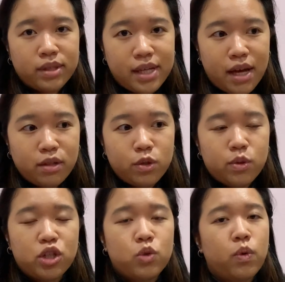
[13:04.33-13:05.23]
sounds,
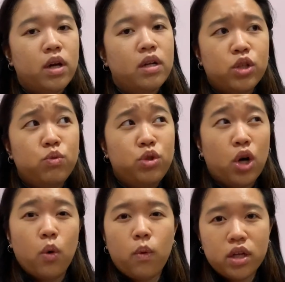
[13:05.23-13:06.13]
which is what you
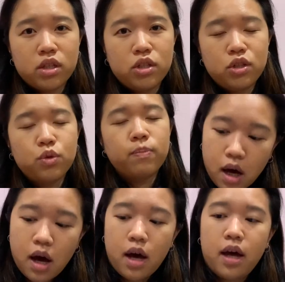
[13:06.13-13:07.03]
don't want to do.
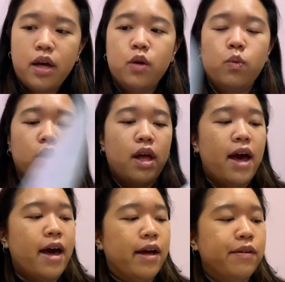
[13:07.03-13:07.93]
I will
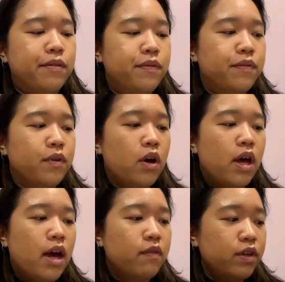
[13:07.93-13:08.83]
have
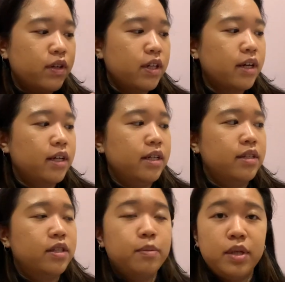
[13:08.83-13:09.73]
everything that
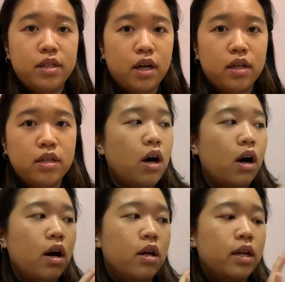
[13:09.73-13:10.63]
needs to be done
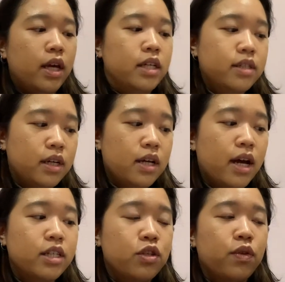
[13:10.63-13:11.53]
on a study
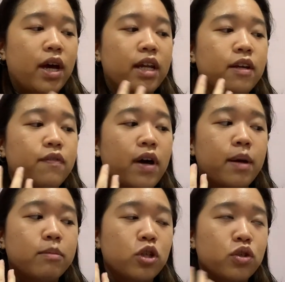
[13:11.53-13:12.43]
guide so that if
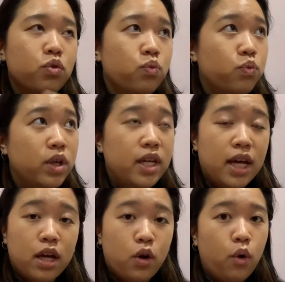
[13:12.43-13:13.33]
I'm just
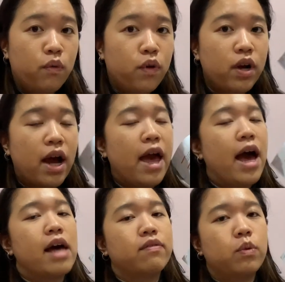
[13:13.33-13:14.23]
reading it over, I
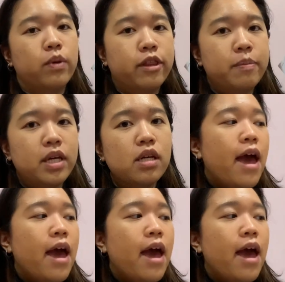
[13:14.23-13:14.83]
have it with me.